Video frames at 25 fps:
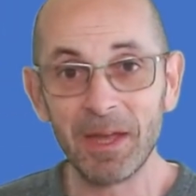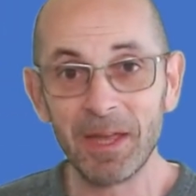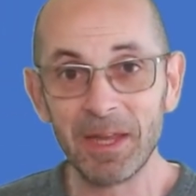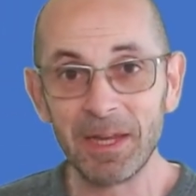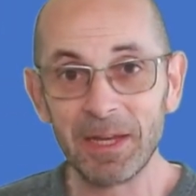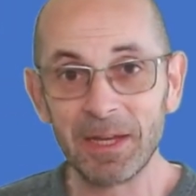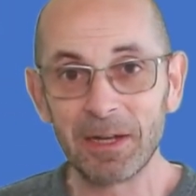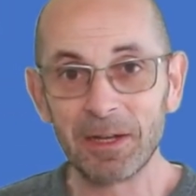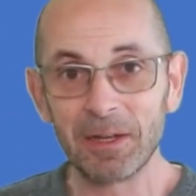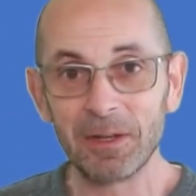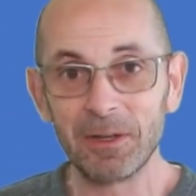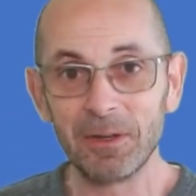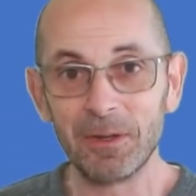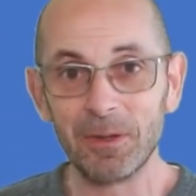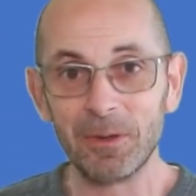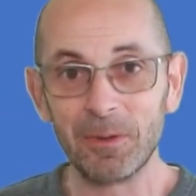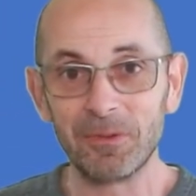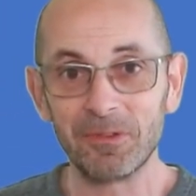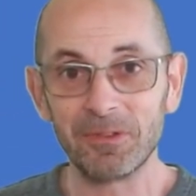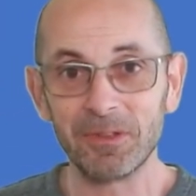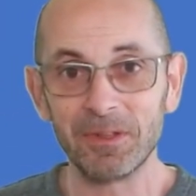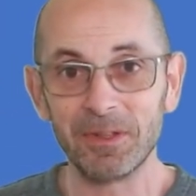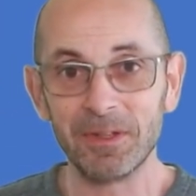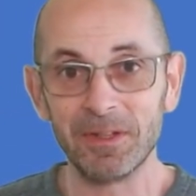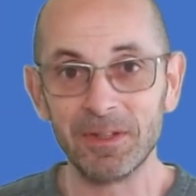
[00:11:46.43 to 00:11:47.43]
a
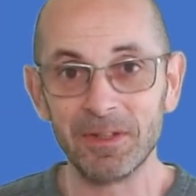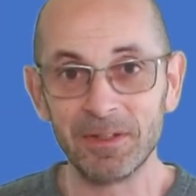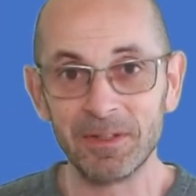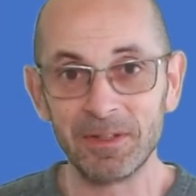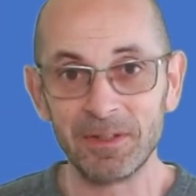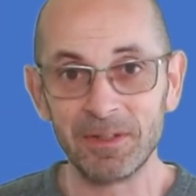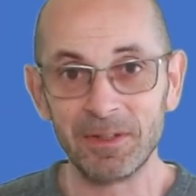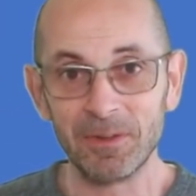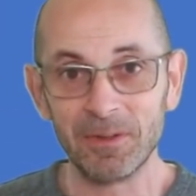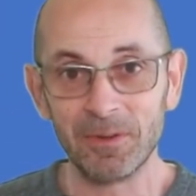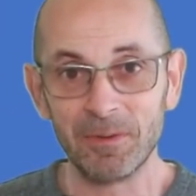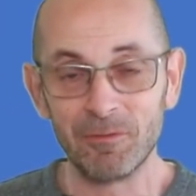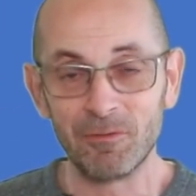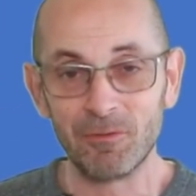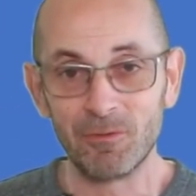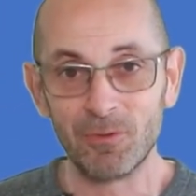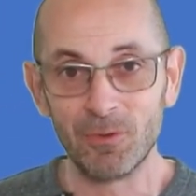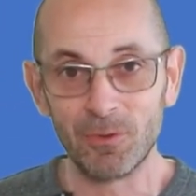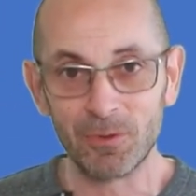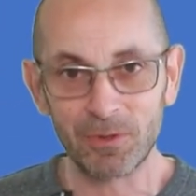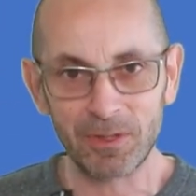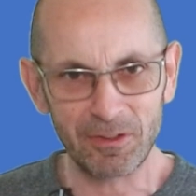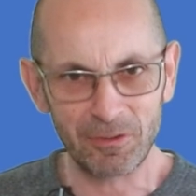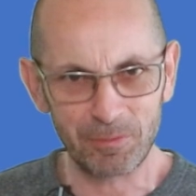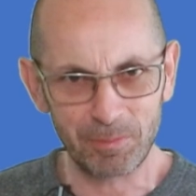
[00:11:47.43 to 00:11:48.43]
close eye on the
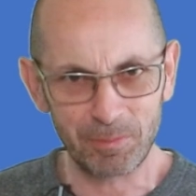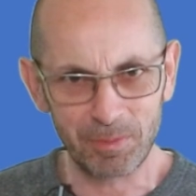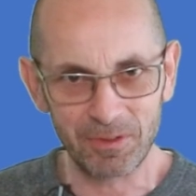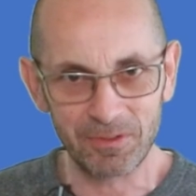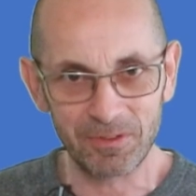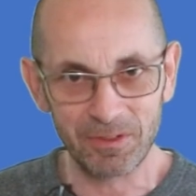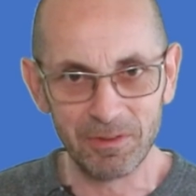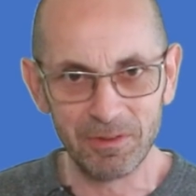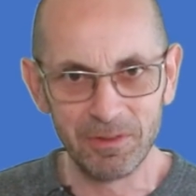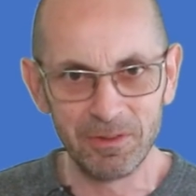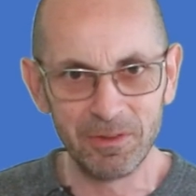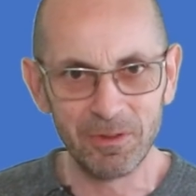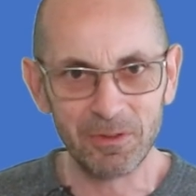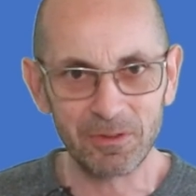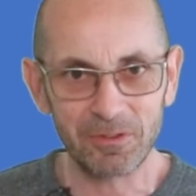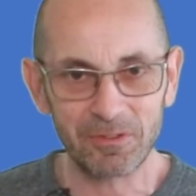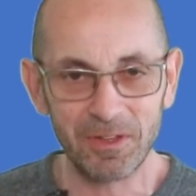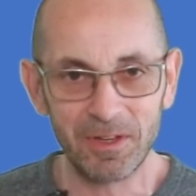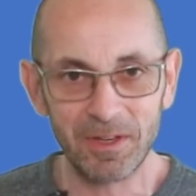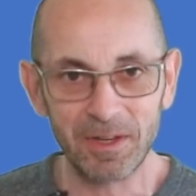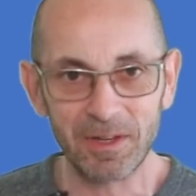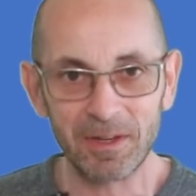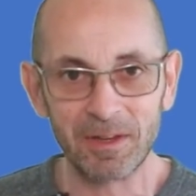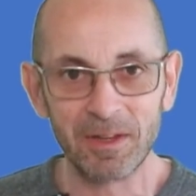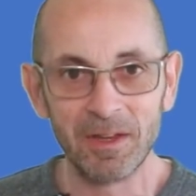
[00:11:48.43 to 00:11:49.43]
forecast, because it looks
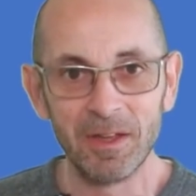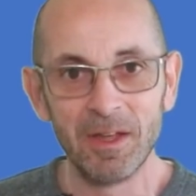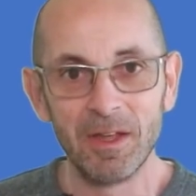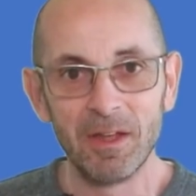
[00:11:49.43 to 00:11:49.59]
like